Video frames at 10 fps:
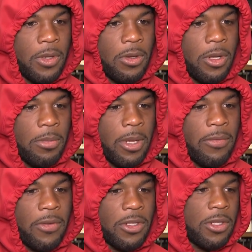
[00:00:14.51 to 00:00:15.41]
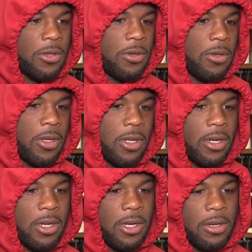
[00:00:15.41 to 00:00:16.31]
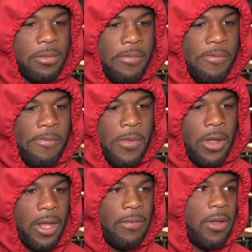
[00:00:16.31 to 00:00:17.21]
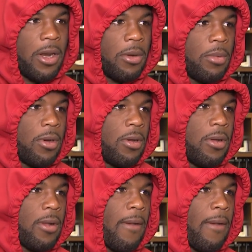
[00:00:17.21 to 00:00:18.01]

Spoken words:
you know, they play physical and they fly to the ball.